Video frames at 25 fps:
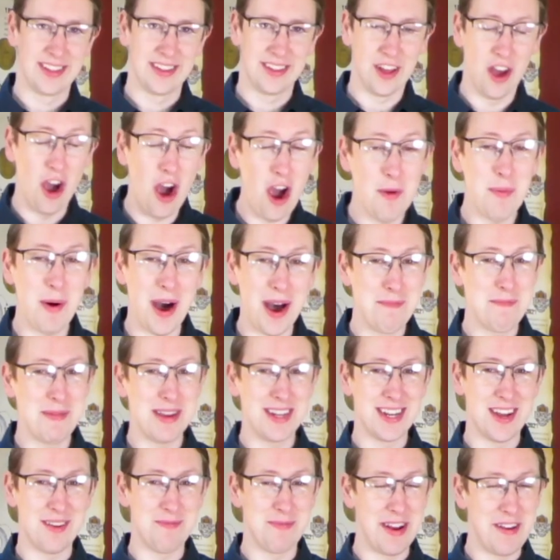The Hobart
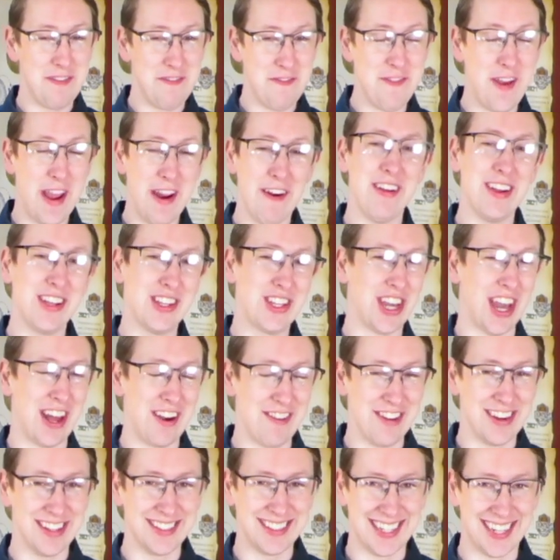Mint have been very
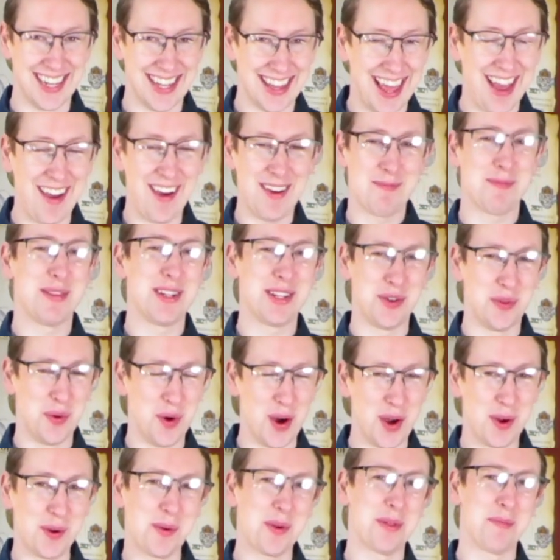generous in allowing me to
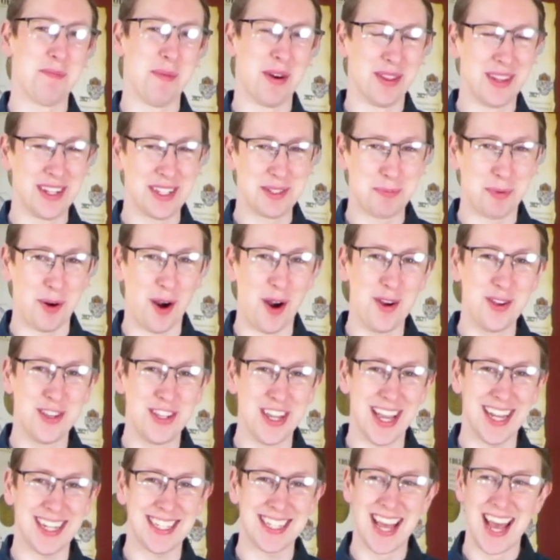work with them on this
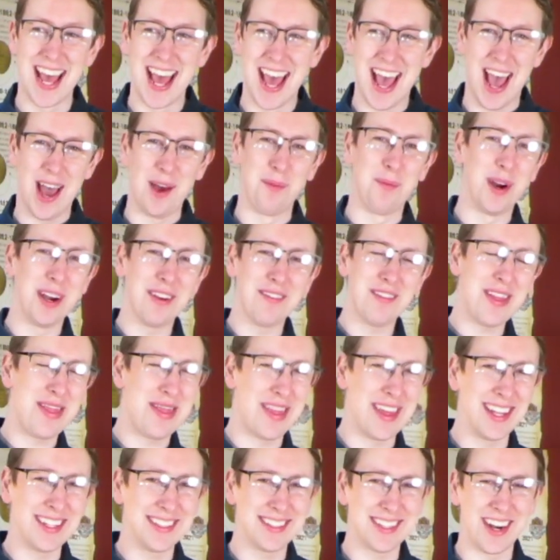project, and one of the
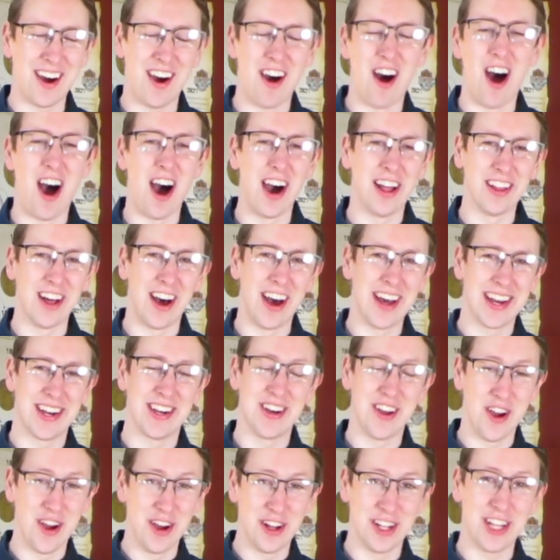things that I highlighted
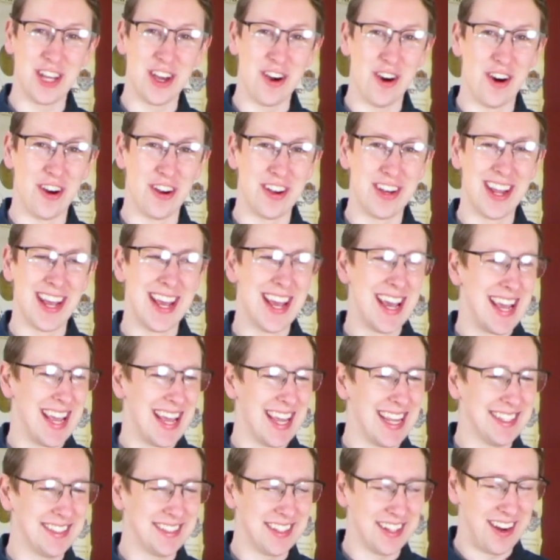early on
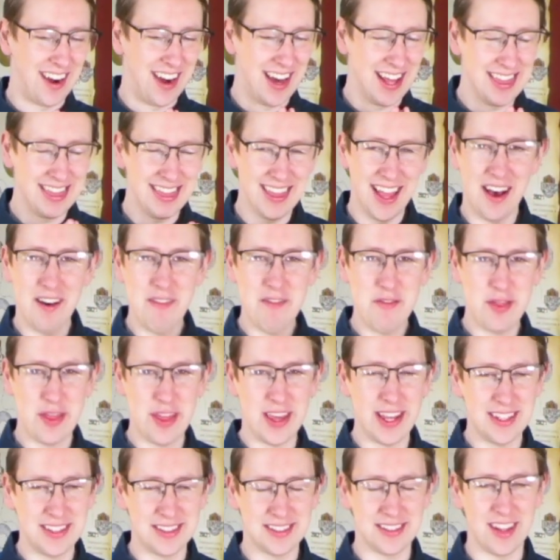is that I love
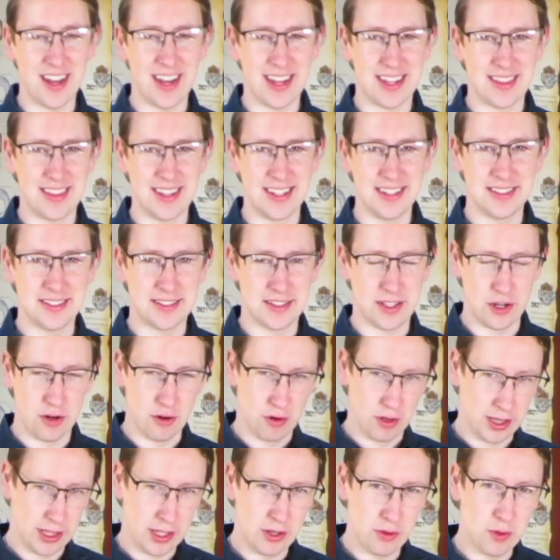things like this that
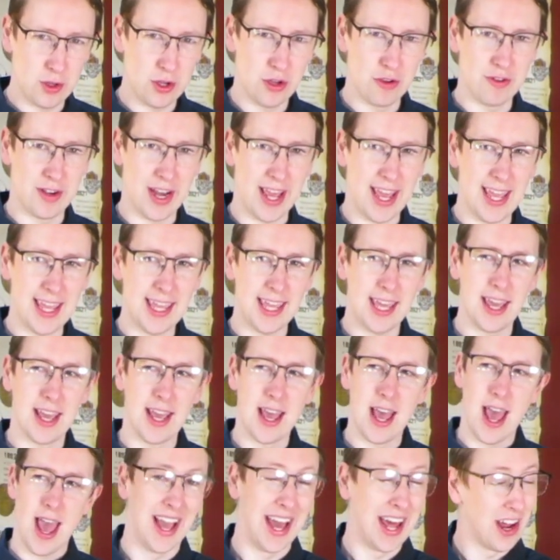are a little unique,
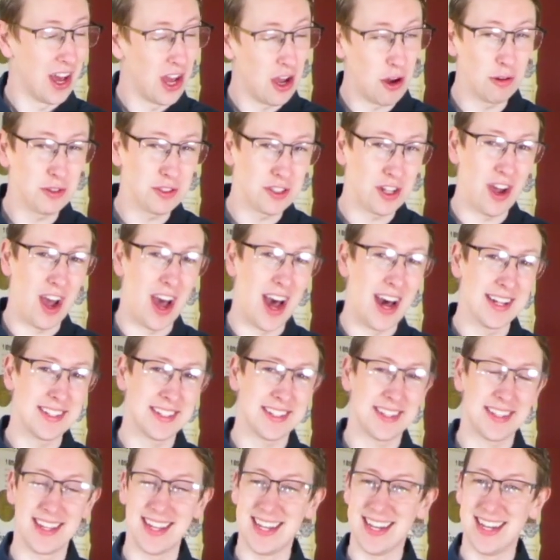and I also
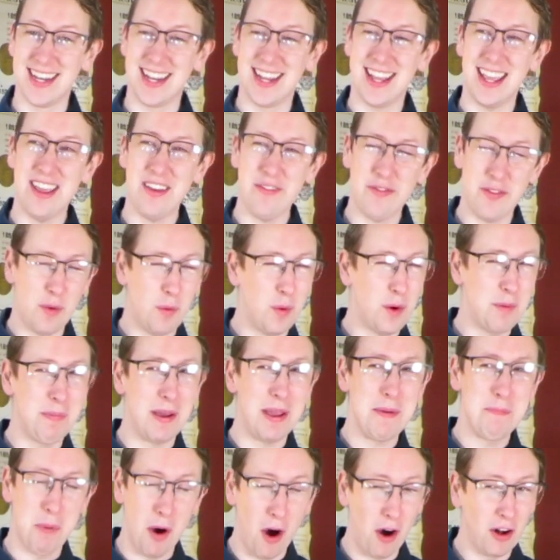asked that if it would
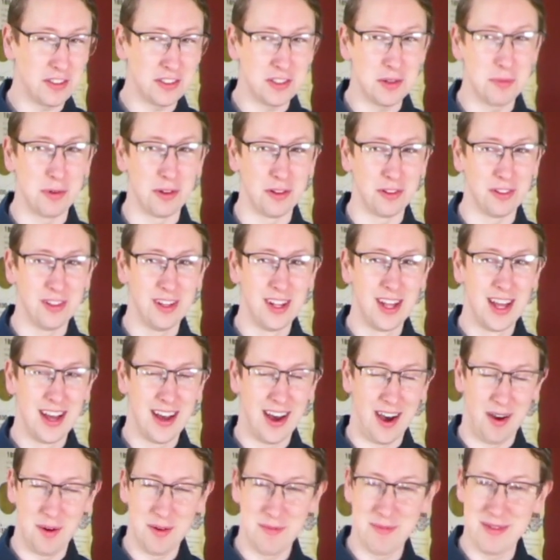be possible,
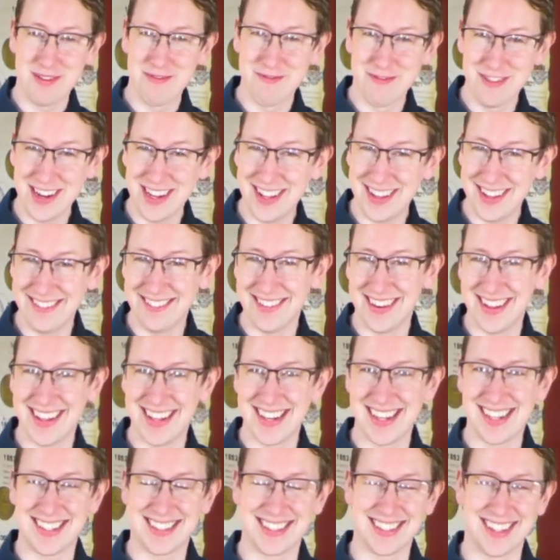I would be
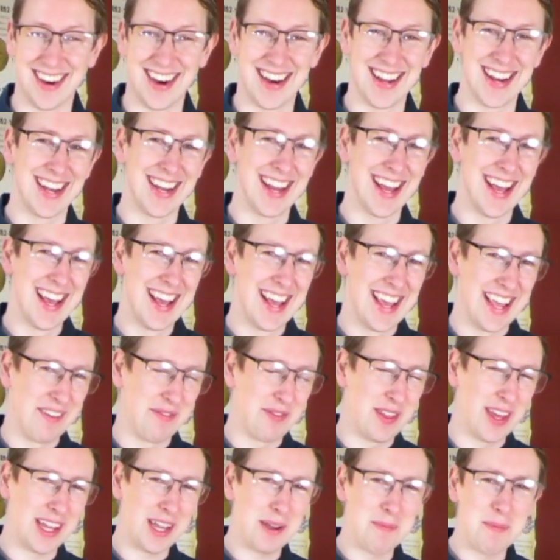really excited if
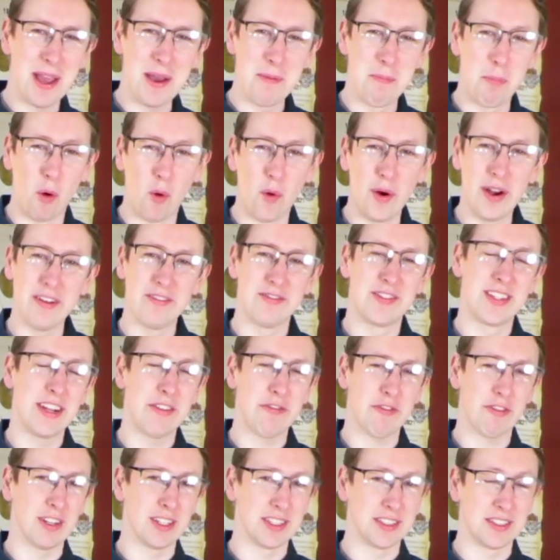there could be a point of
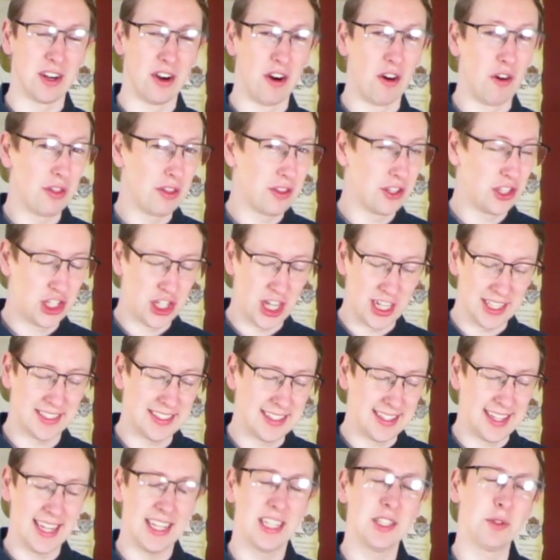difference on
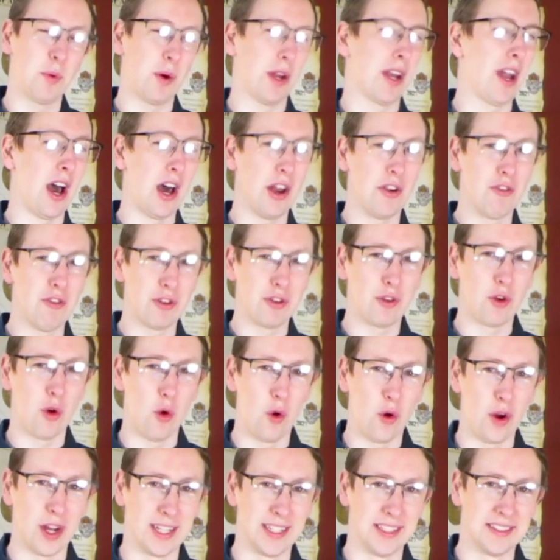just these 100
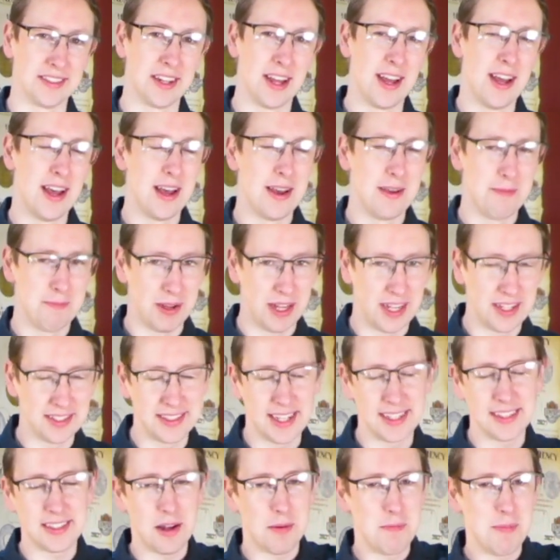coins, because
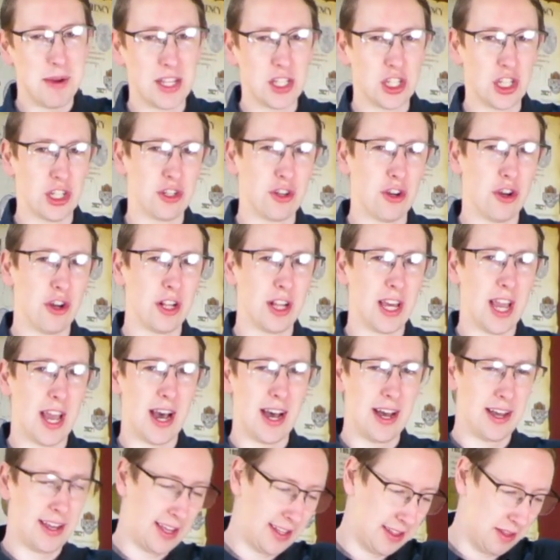as I mentioned
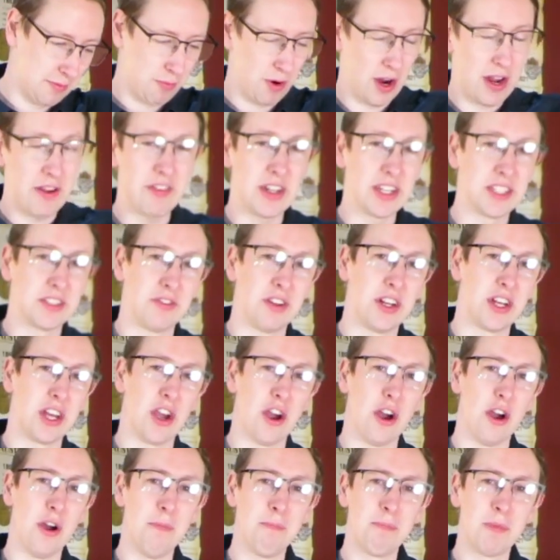earlier in the previous
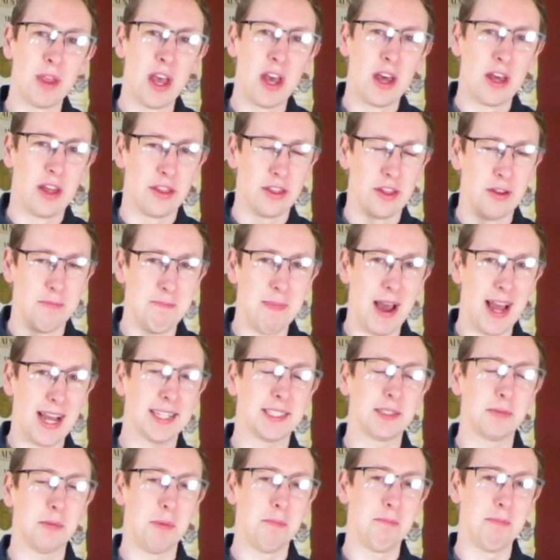video, the
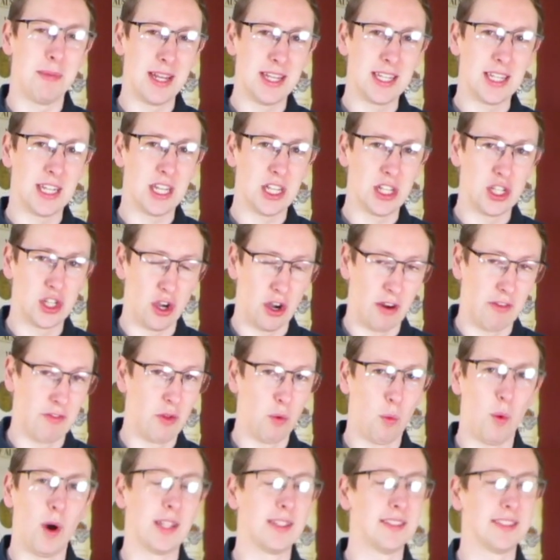maximum mintage of the
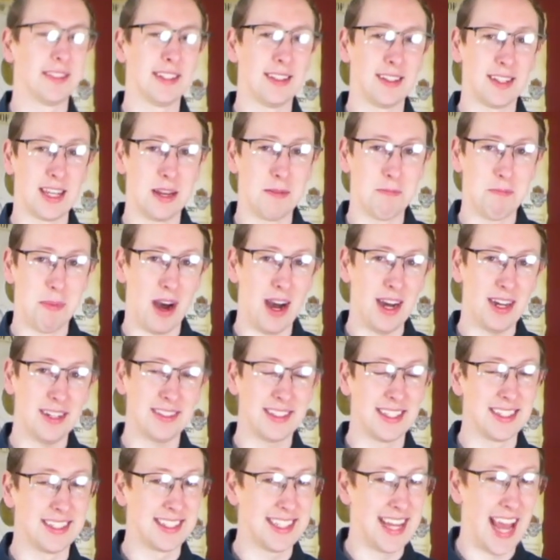1 zillion bucks
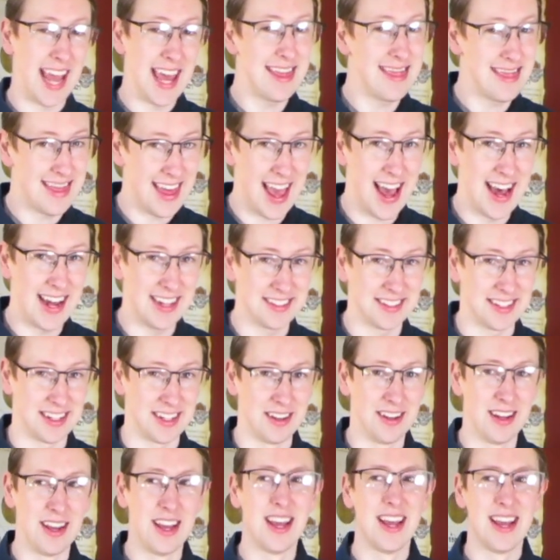is 10,000.